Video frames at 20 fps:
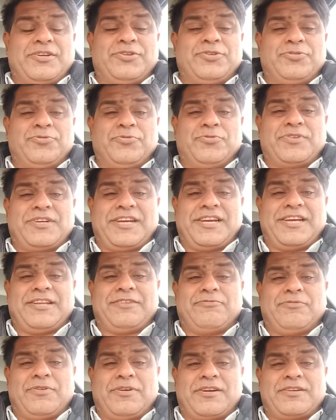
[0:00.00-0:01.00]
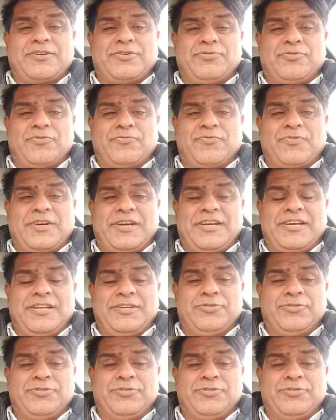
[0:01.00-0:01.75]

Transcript: you can lock your file,